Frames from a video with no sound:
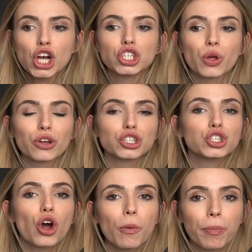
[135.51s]
So there's
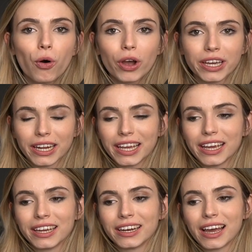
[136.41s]
no point
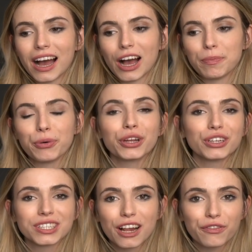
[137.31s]
in putting
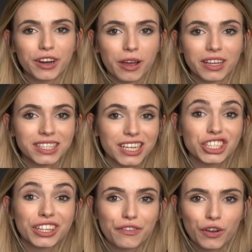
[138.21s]
yourself in
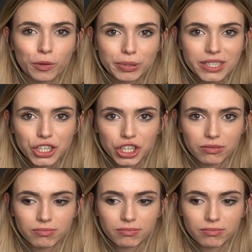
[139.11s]
such a difficult position.